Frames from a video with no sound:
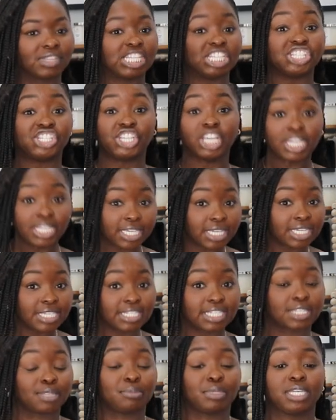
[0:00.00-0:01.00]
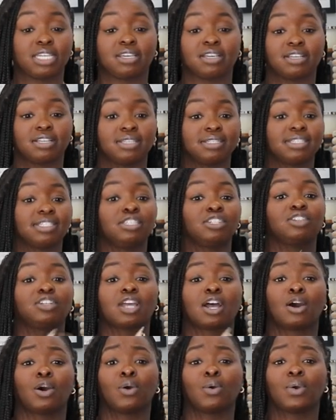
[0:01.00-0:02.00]
genius because, you
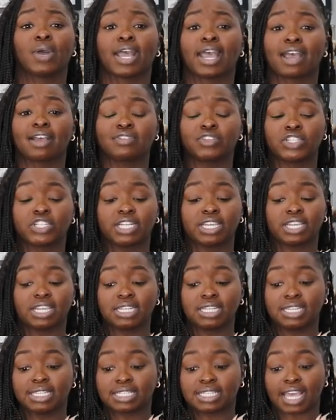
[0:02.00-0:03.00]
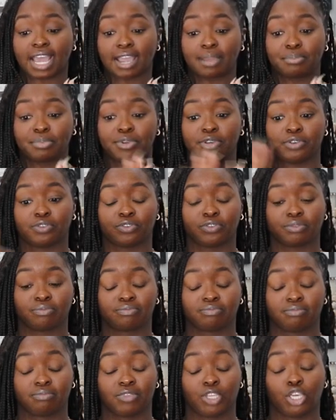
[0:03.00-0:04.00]
know, after any type of
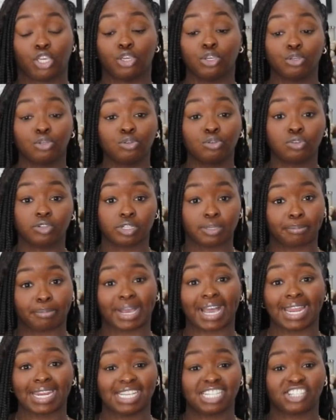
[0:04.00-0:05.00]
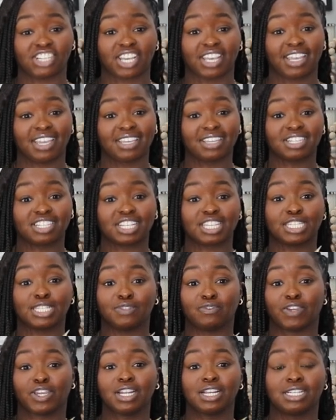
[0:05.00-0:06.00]
huge body change, it's
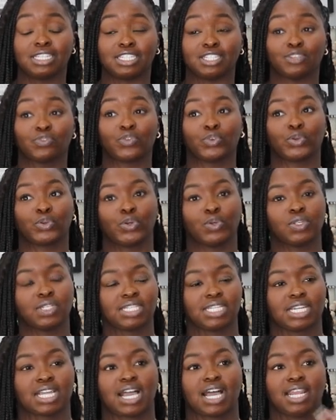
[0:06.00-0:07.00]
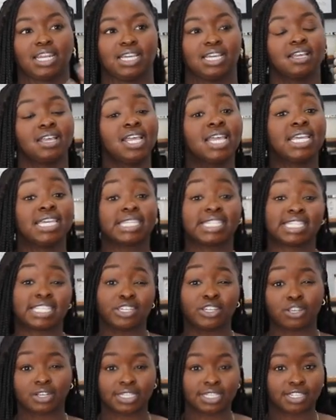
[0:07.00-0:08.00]
very difficult to kind of
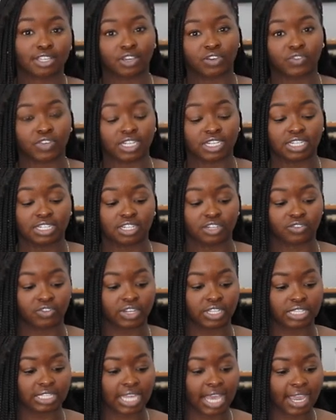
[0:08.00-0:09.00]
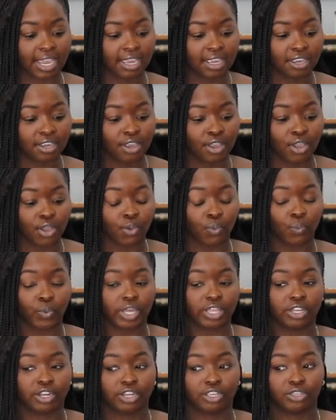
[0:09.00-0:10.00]
see yourself in a different light,
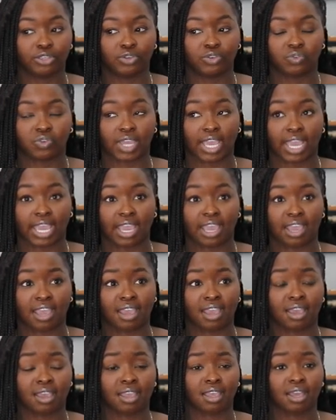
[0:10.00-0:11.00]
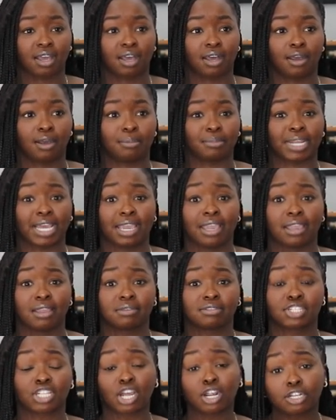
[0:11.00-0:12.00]
whether you've had um, like
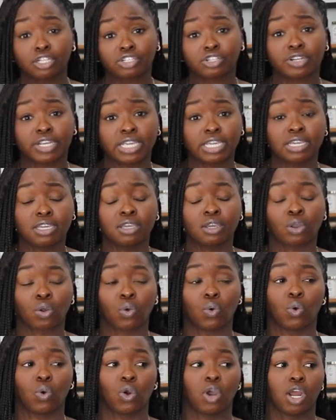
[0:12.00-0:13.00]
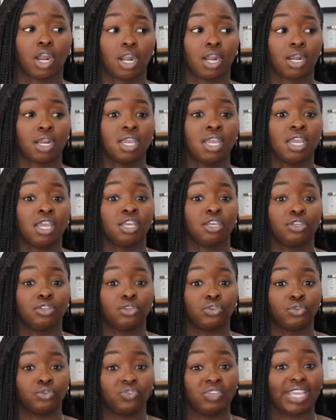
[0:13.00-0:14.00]
surgery or
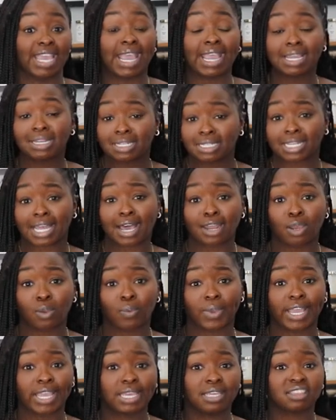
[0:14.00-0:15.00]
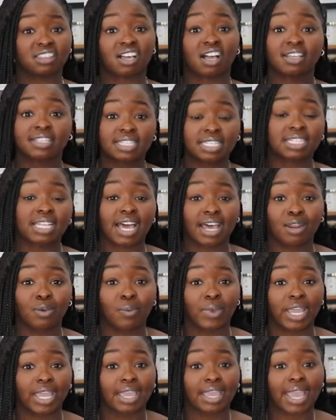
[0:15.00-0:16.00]
you've gained a lot of weight, lost a lot of
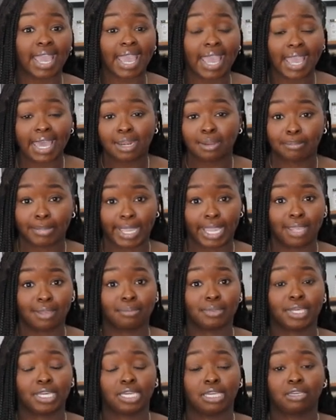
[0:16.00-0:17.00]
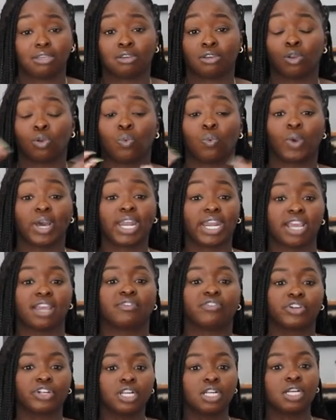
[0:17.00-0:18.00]
weight, had a baby,
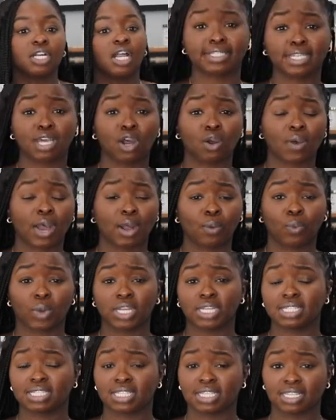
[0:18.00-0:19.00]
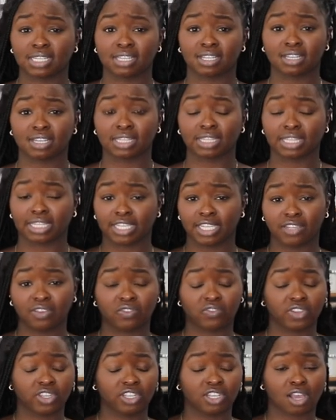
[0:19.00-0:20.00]
whatever. So I wanted to
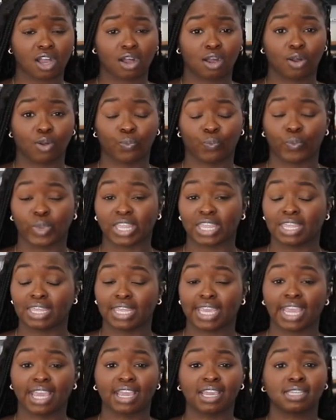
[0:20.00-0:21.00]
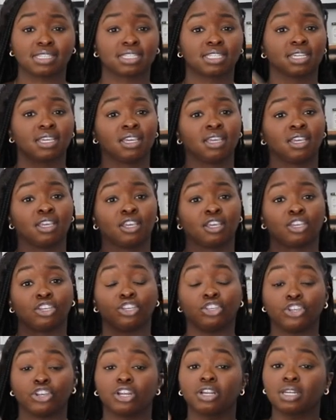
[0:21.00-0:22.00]
leave y'all with that.
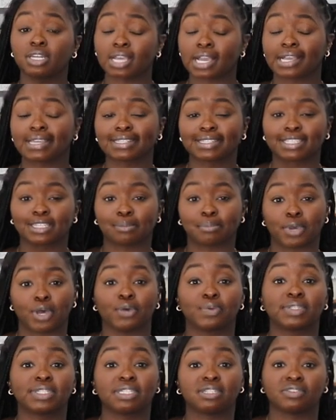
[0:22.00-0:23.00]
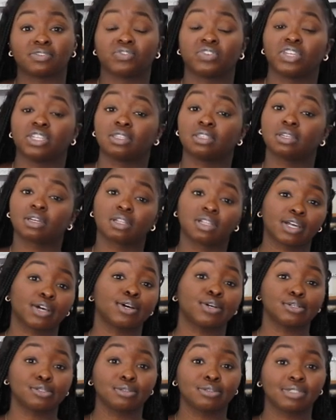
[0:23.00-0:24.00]
You're not supposed to fit the
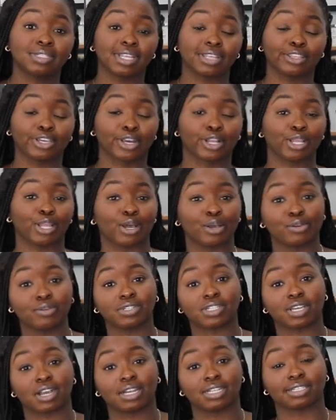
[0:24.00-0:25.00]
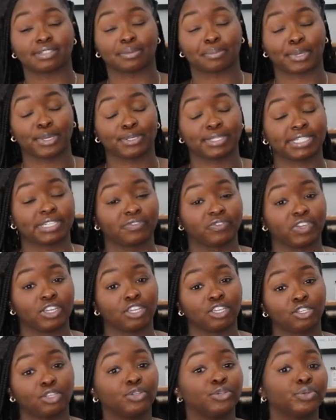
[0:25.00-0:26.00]
clothes. The clothes are supposed to fit
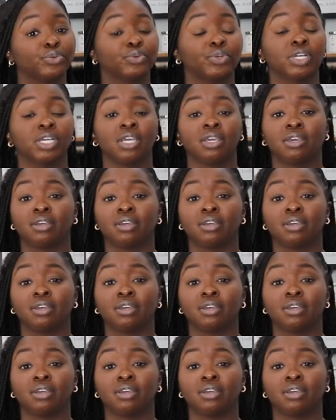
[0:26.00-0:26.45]
you.